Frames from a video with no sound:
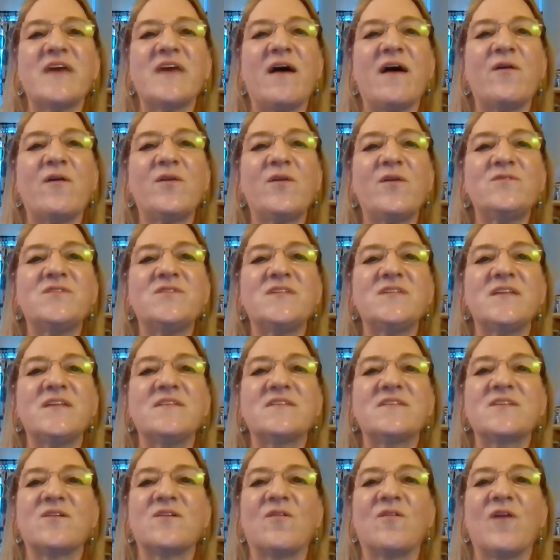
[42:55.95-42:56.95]
How do you see
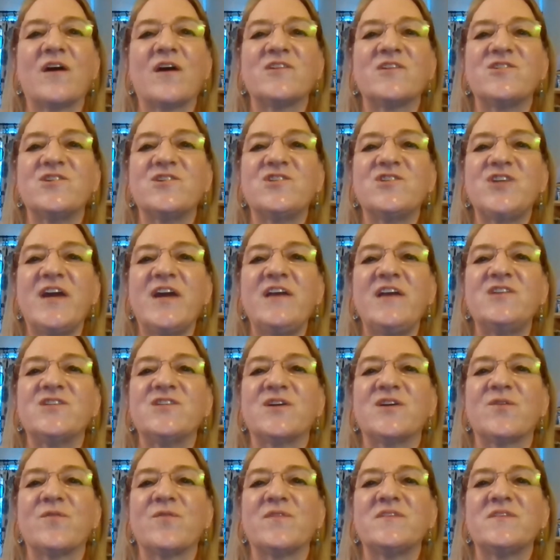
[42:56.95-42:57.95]
this collection
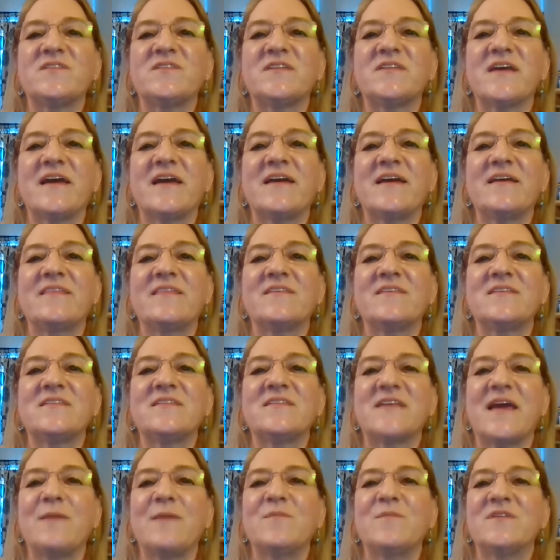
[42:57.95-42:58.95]
changing or staying the
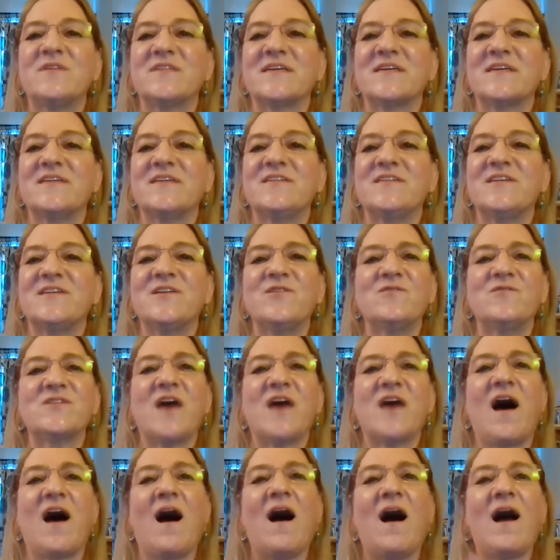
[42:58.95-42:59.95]
same as it
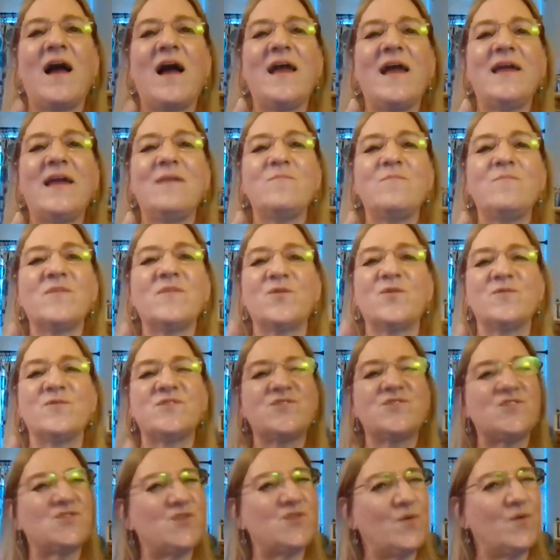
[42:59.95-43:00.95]
continues? I'm going to
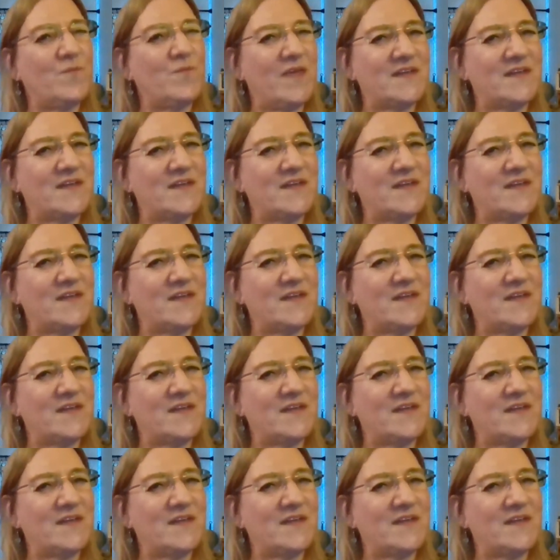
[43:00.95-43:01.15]
assume